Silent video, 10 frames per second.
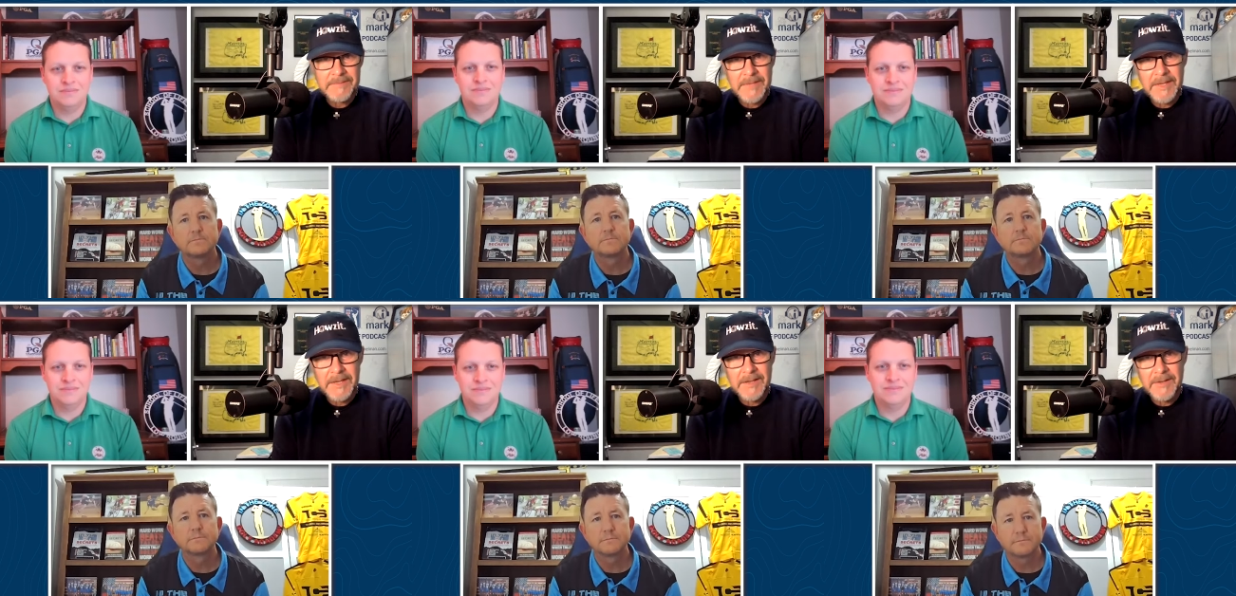
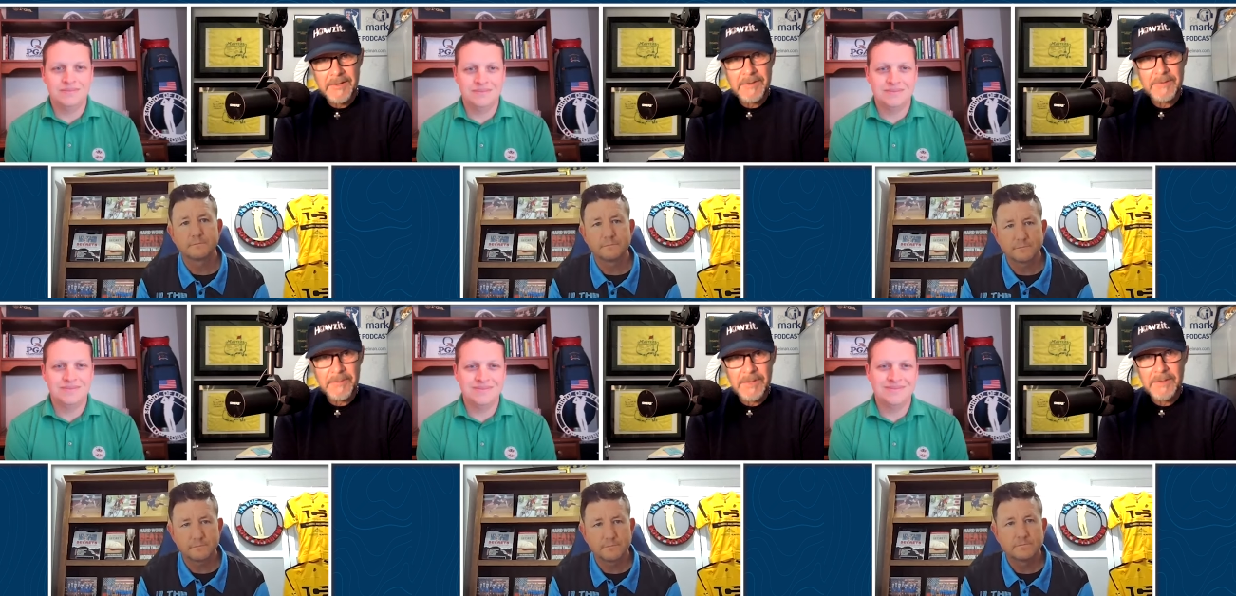Speaker 1: And I know
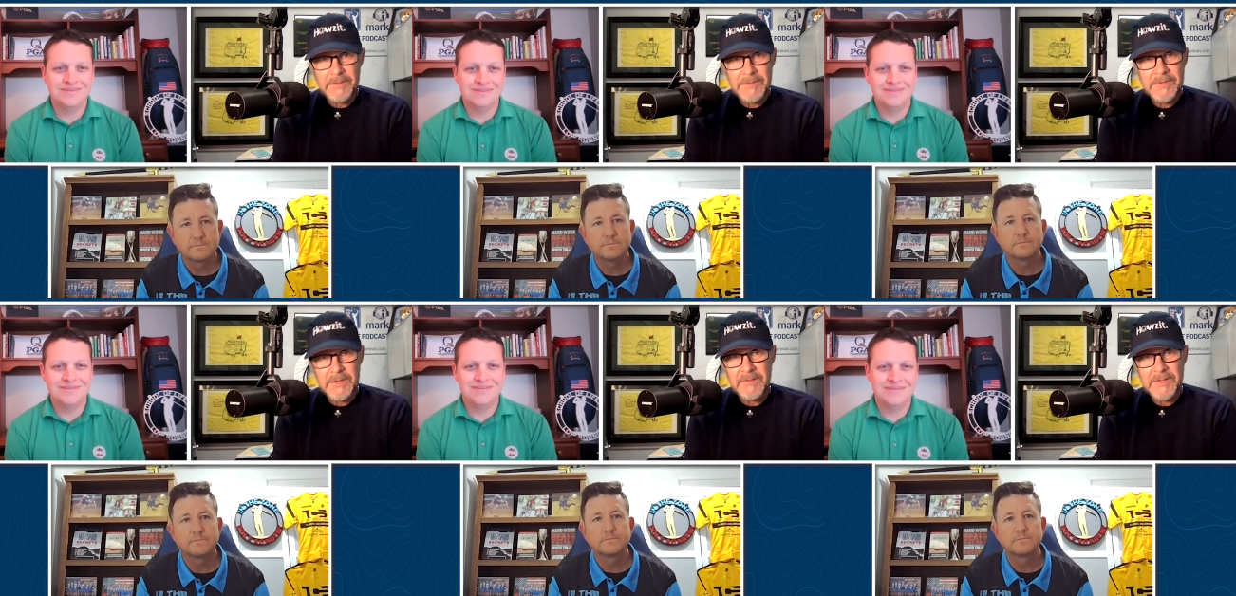one of them's
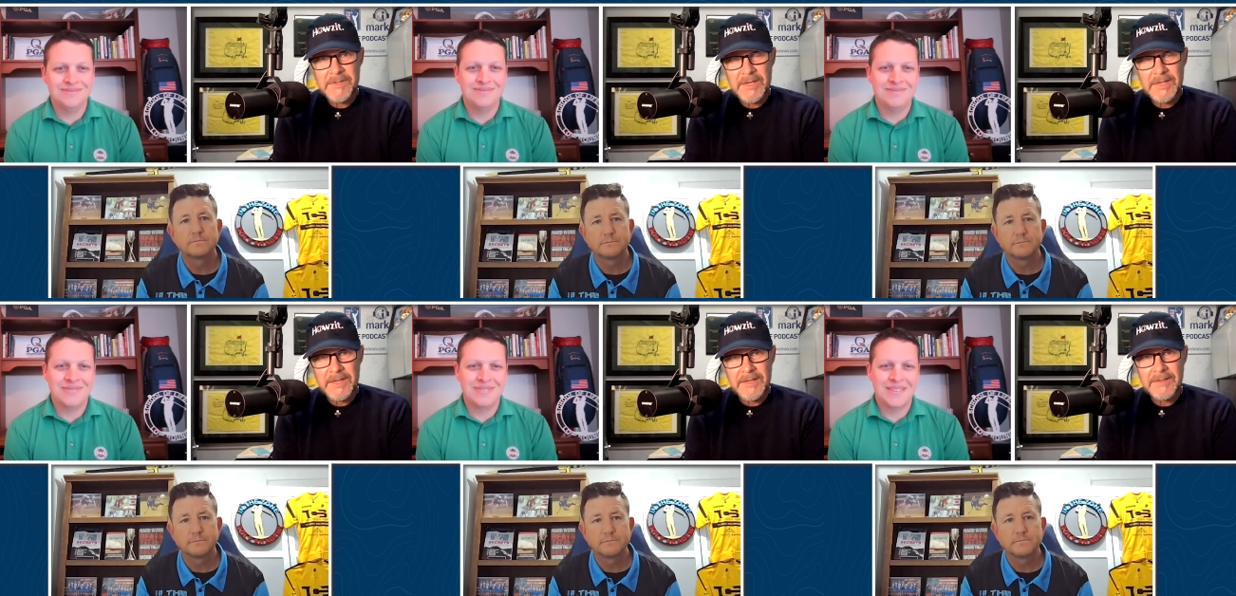nervous right
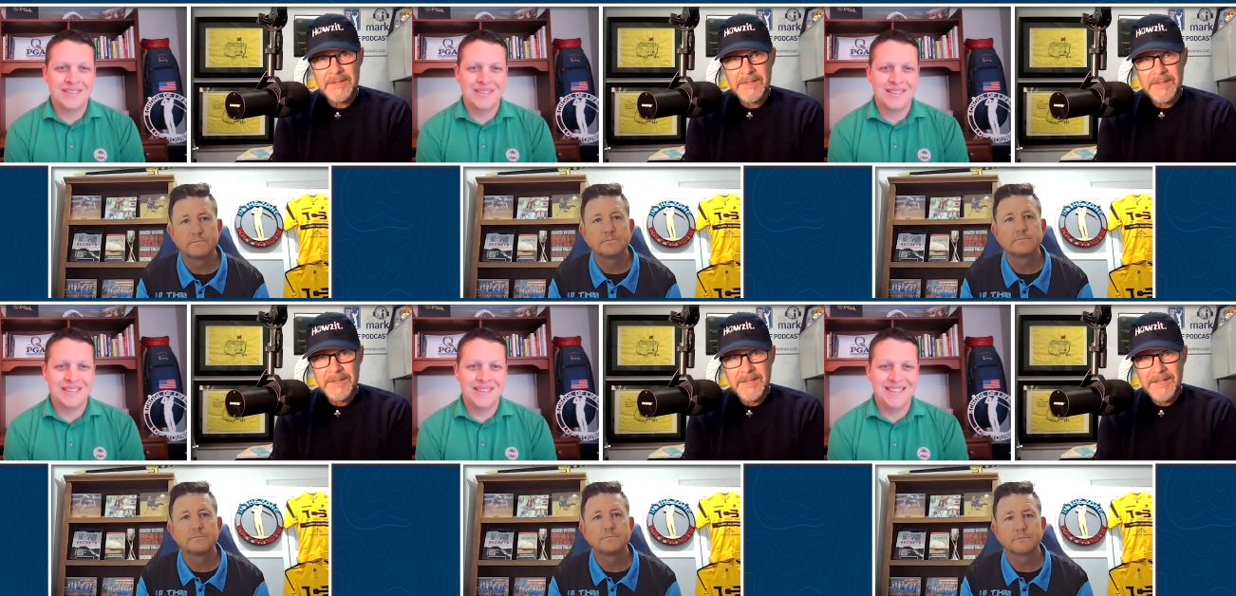now
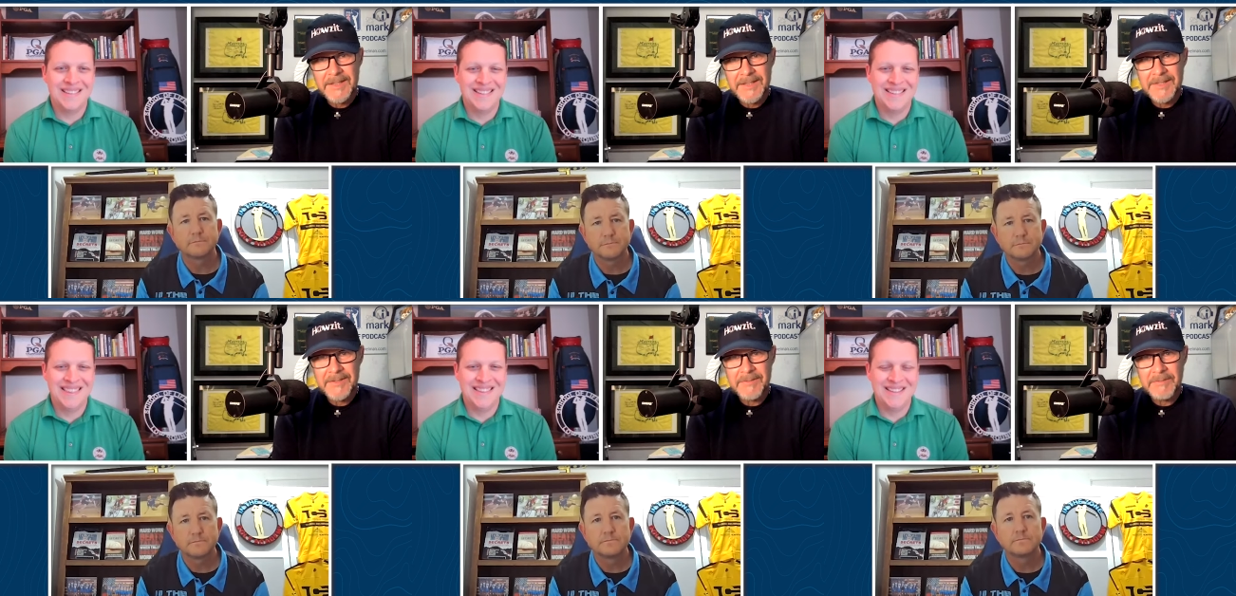and
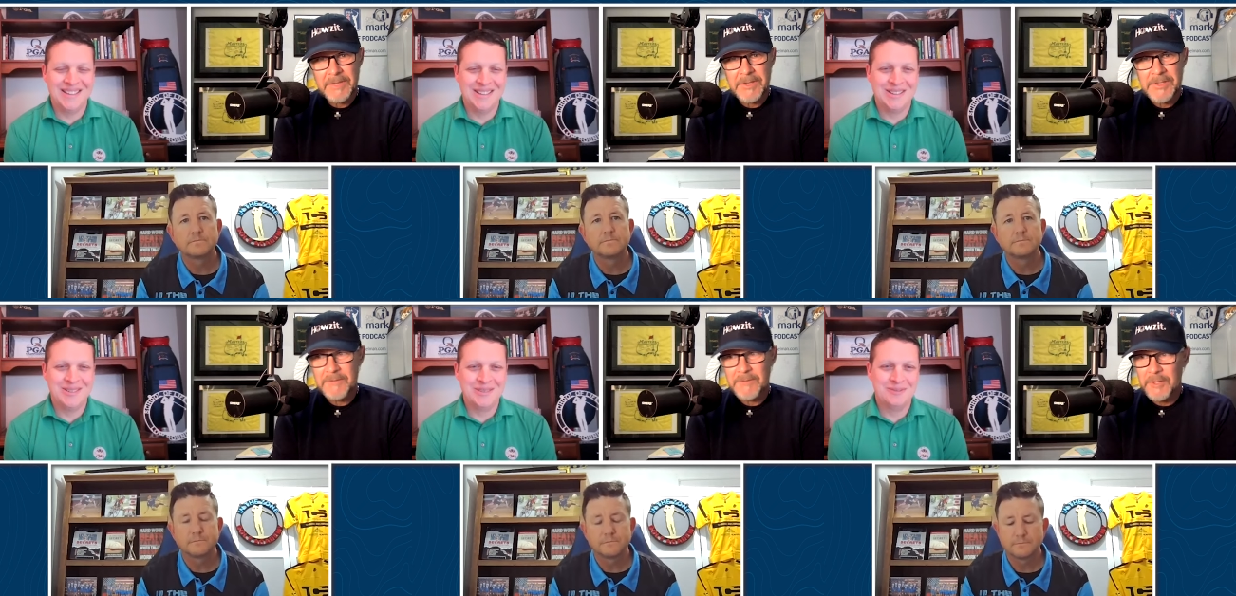then because
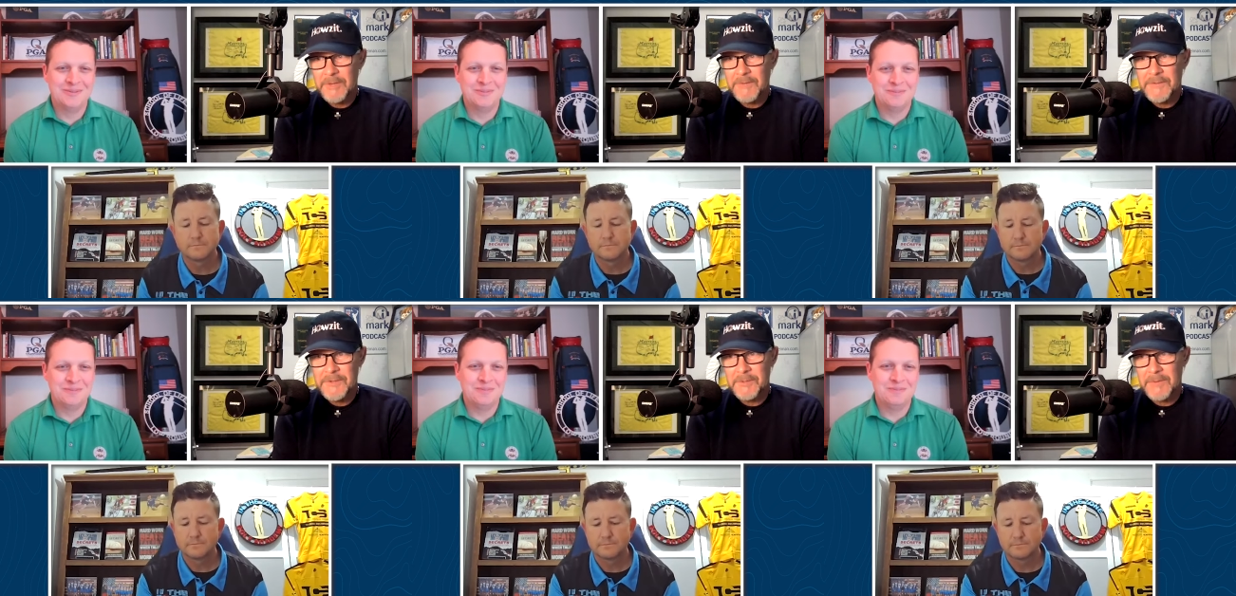of
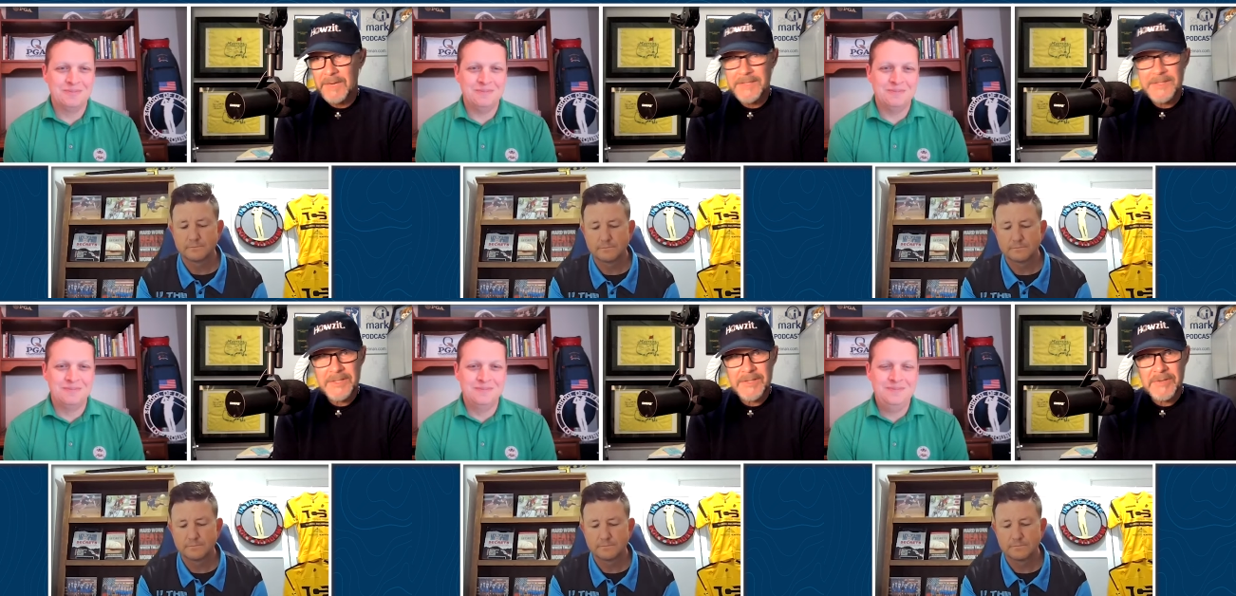nerves your mind
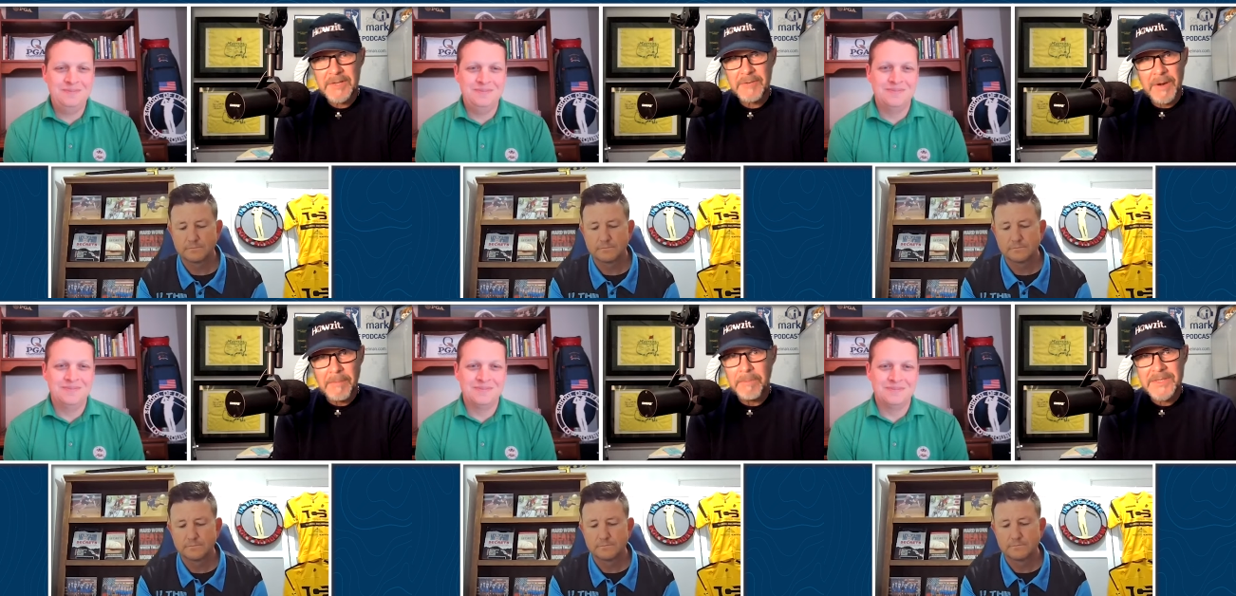starts running
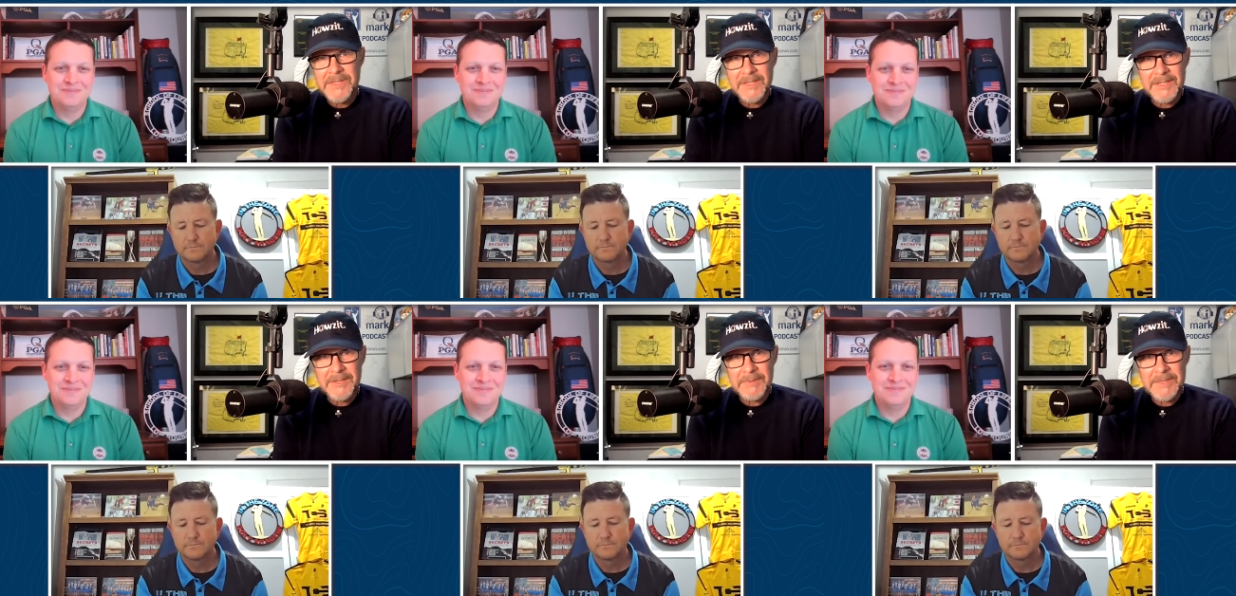rampant a little